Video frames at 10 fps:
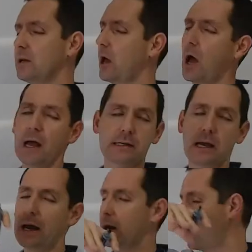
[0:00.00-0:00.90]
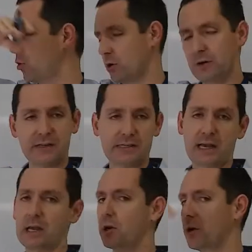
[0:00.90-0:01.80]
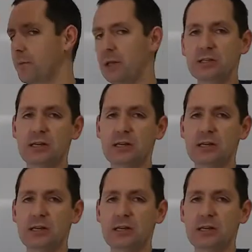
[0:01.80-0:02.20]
not a quarter of a second or a millisecond,